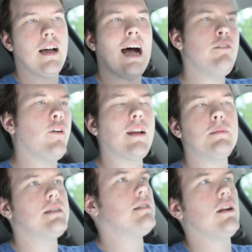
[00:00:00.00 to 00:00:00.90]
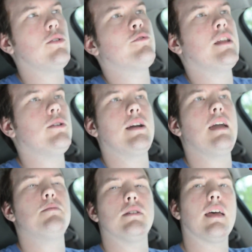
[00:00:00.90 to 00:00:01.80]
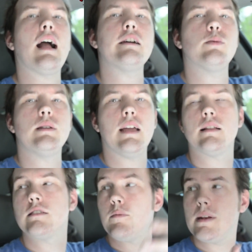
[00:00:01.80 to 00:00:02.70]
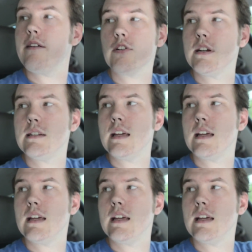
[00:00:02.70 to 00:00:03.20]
I fought them in, video games and like Icewind Dale and stuff, but never in